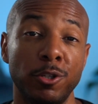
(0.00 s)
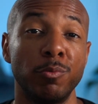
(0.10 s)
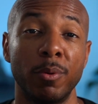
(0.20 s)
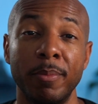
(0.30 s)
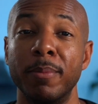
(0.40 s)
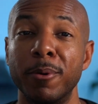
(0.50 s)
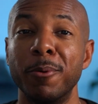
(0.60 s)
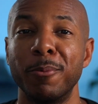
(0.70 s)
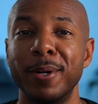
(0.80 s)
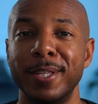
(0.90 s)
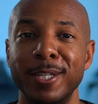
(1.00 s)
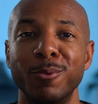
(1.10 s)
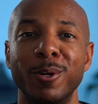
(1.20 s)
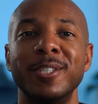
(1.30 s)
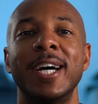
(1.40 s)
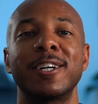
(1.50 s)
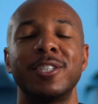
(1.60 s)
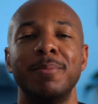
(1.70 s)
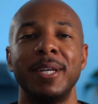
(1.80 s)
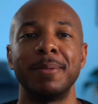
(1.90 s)
to remember what these words
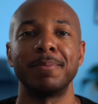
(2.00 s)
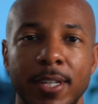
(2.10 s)
actually mean.